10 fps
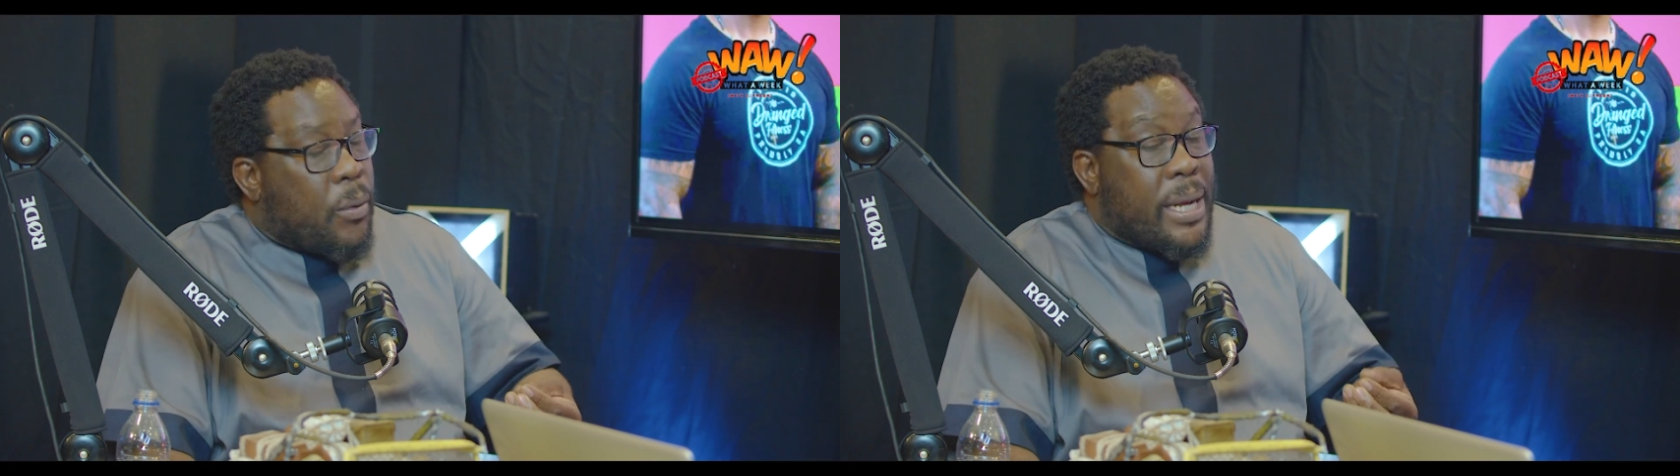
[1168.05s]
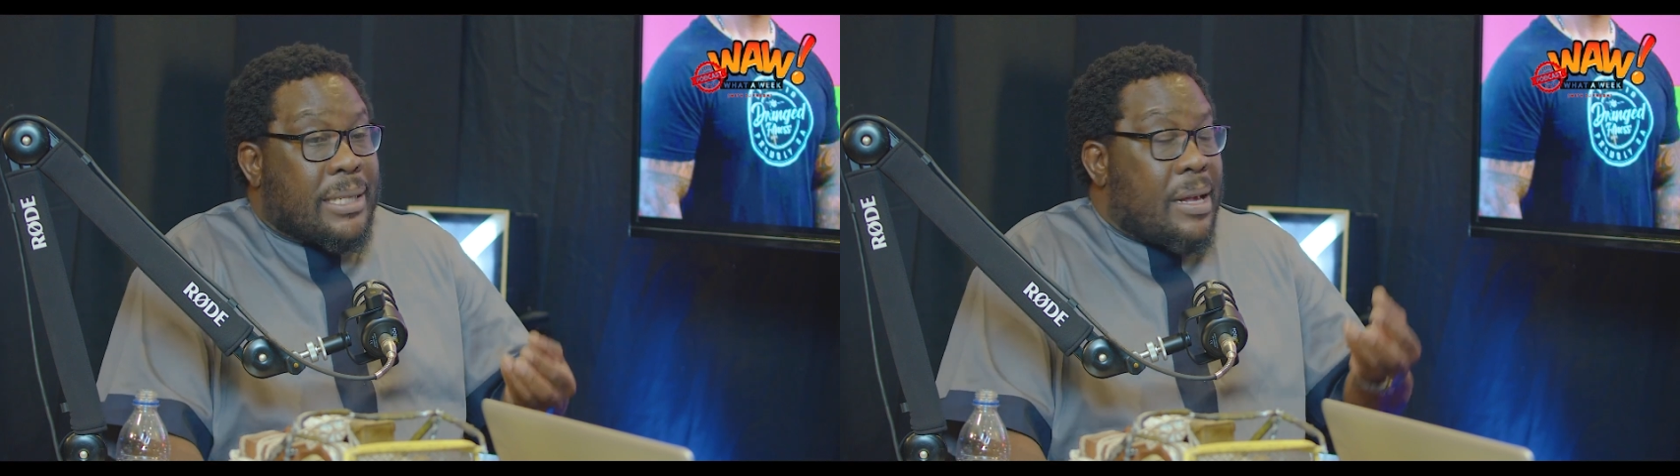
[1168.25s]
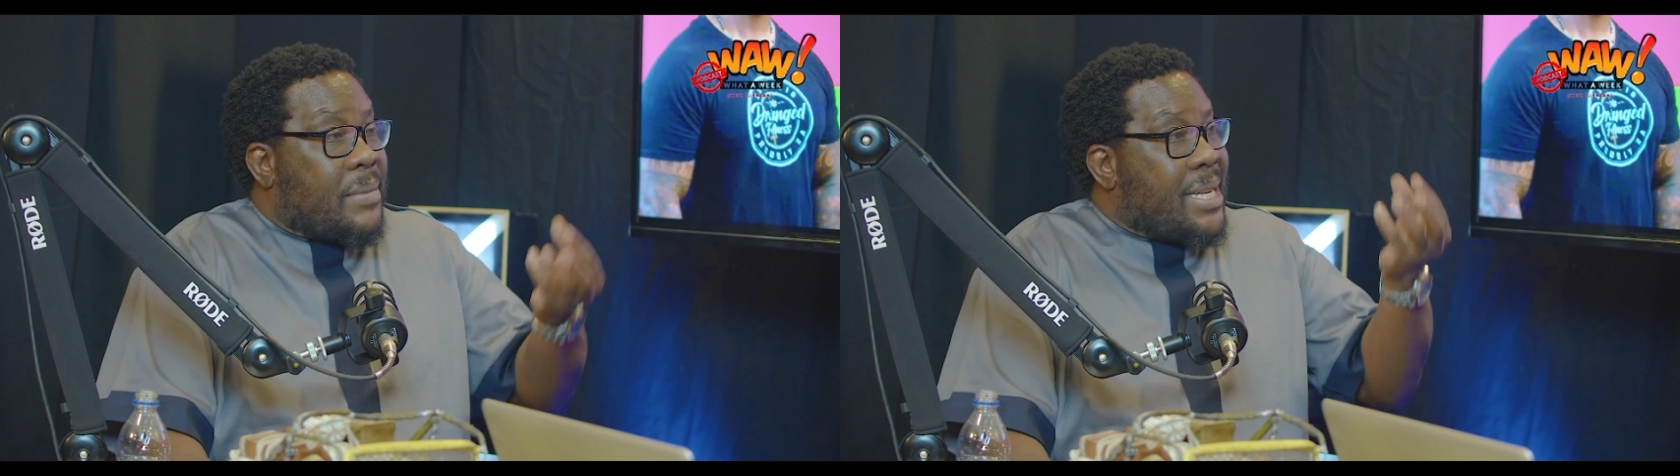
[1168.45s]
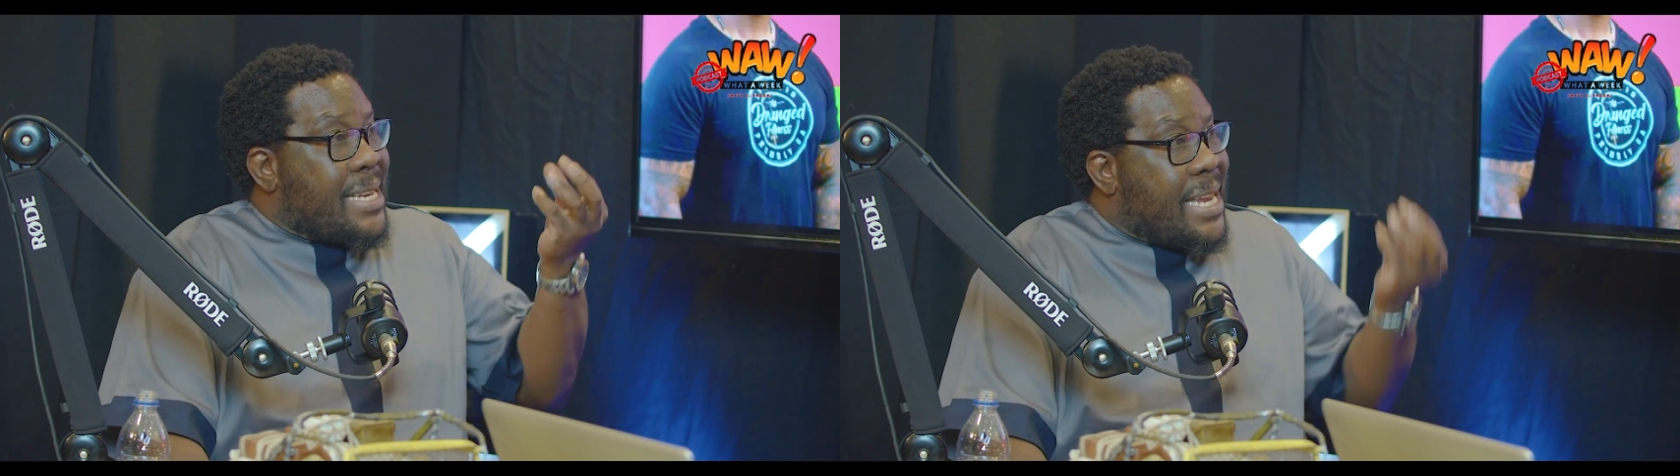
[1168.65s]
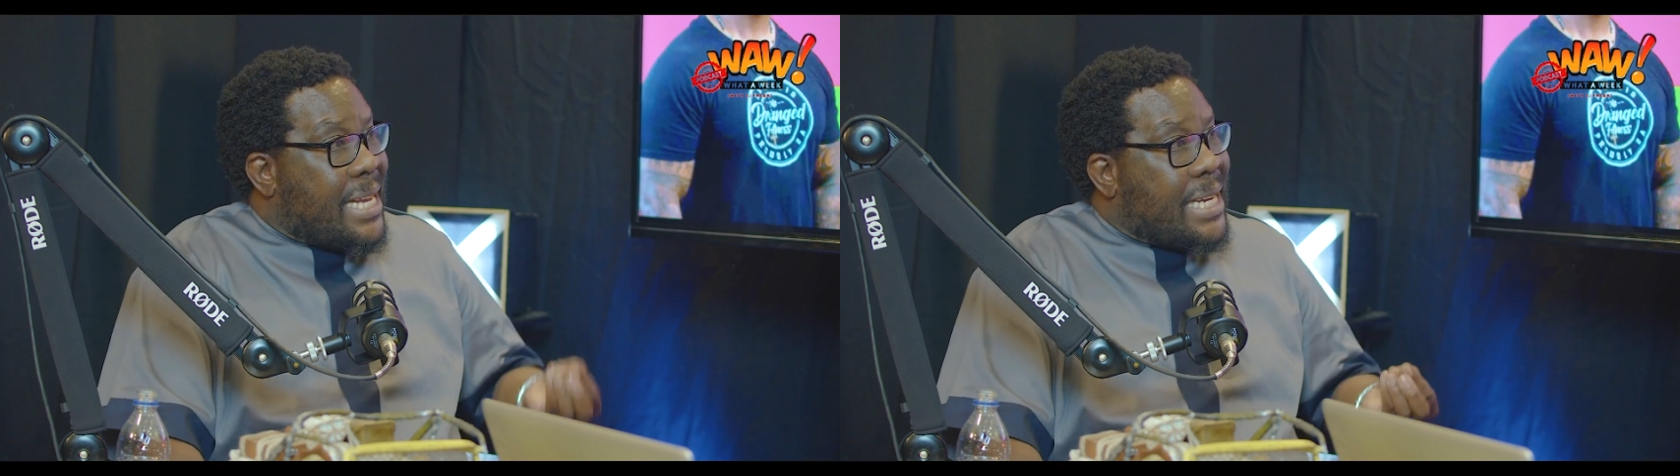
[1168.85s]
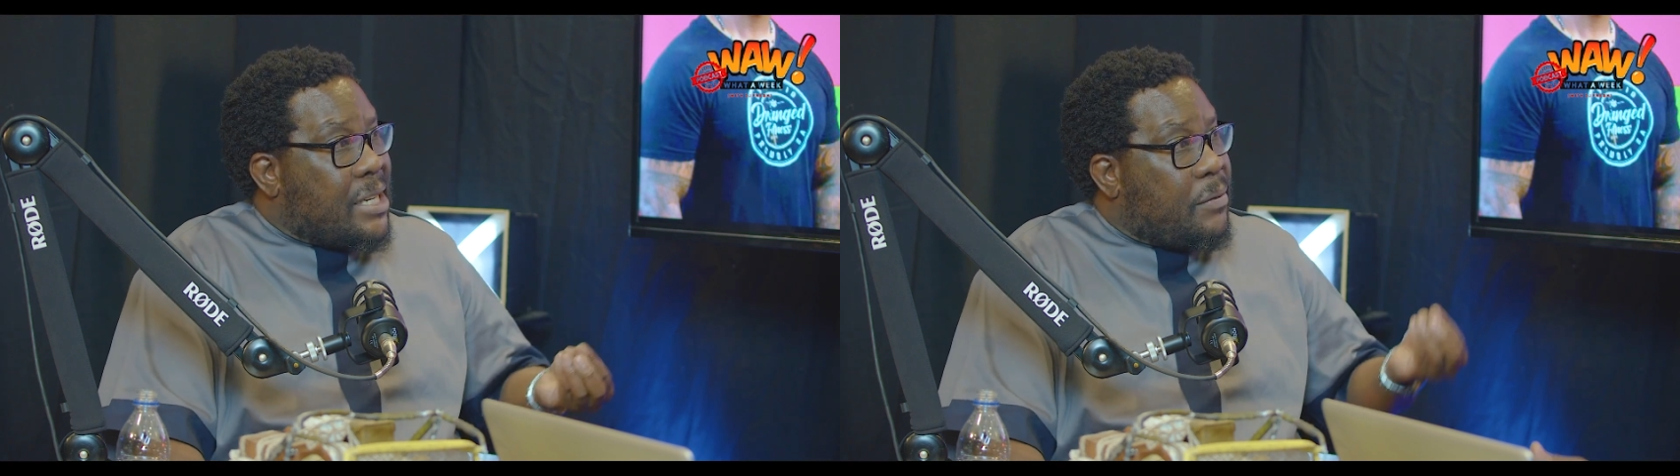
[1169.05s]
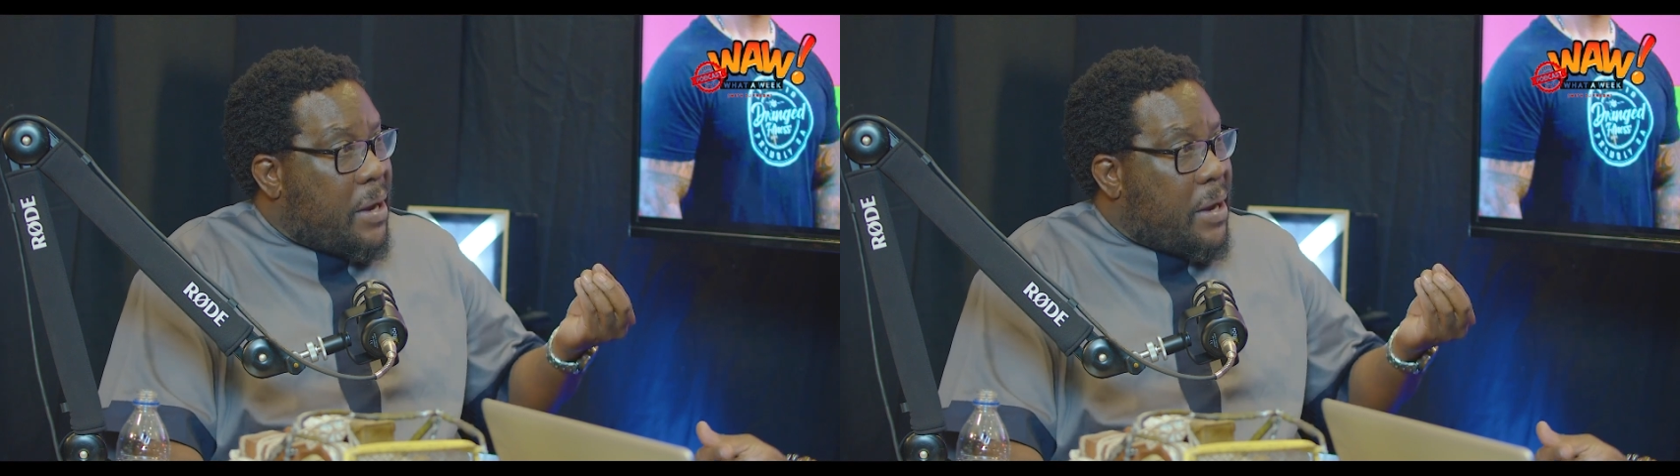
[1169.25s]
When something negative